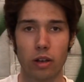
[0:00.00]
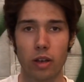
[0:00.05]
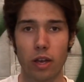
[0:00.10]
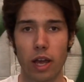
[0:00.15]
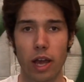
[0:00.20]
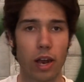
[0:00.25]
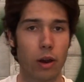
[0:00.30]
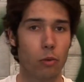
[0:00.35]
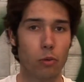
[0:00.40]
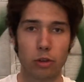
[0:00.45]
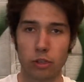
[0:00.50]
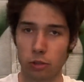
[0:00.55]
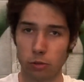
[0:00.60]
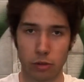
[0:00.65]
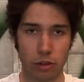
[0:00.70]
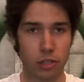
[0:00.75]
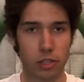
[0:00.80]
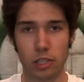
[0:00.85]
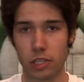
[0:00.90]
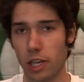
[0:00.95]
and it works with the
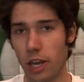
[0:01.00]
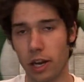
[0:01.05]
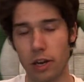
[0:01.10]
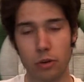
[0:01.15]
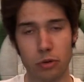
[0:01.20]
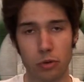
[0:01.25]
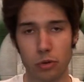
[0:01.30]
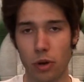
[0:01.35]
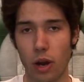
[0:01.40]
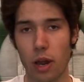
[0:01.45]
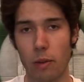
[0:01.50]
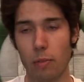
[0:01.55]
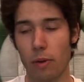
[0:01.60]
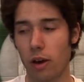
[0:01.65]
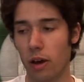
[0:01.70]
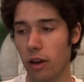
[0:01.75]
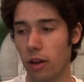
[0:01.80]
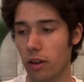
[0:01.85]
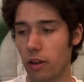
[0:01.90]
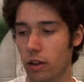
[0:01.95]
standard
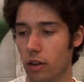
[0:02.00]
tripod.